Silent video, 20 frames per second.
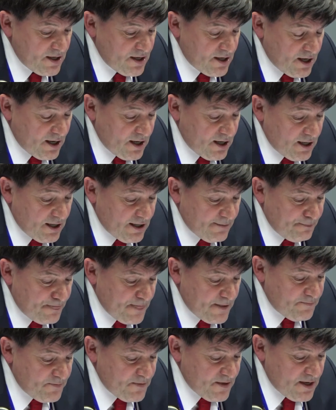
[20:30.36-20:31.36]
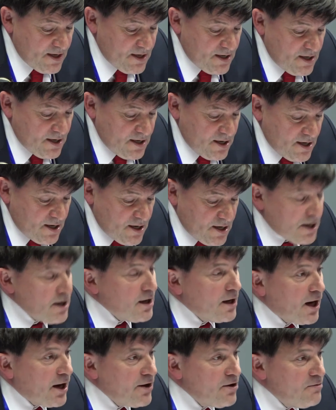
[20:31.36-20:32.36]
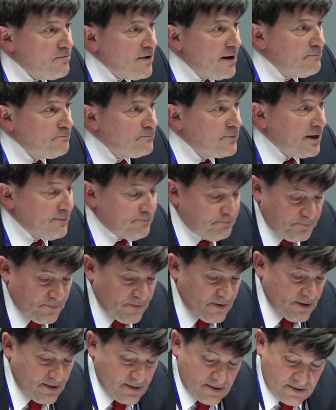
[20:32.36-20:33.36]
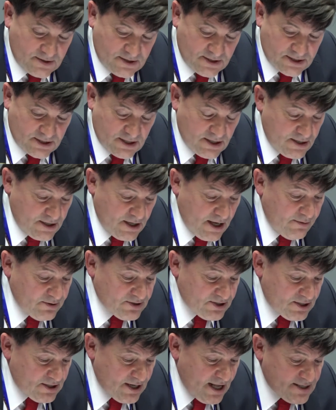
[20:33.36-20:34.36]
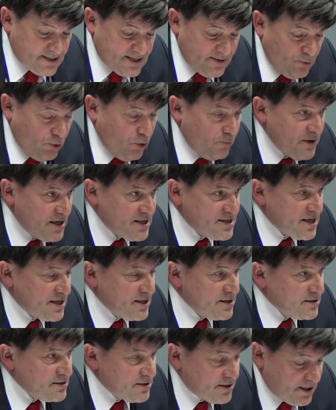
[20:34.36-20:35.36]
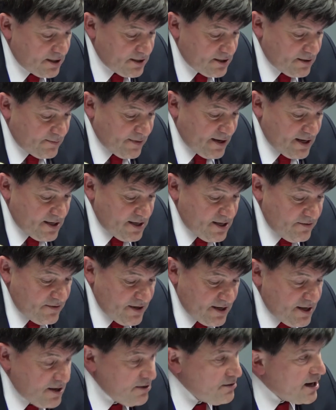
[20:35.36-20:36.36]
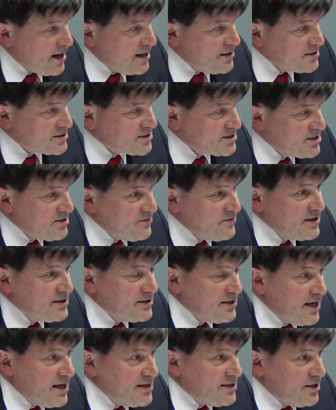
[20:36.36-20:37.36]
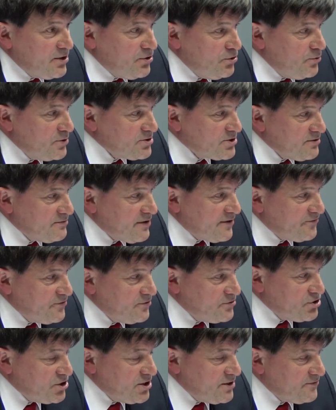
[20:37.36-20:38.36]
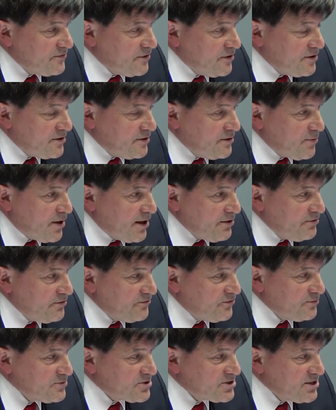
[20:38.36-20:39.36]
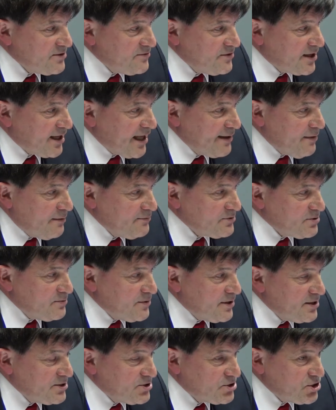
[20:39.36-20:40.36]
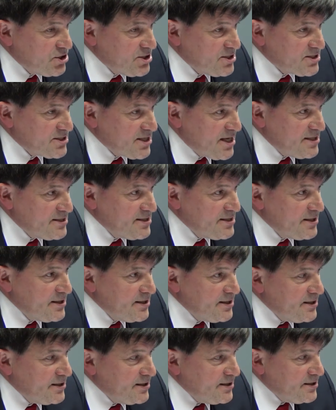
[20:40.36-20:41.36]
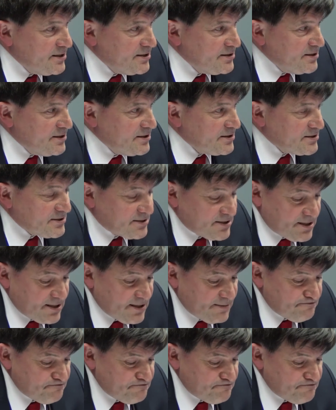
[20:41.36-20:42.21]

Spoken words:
I remember that I was at an anti-war meeting about a year ago, and a Syrian lady who was a refugee, a migrant from Syria, came up to me and she said that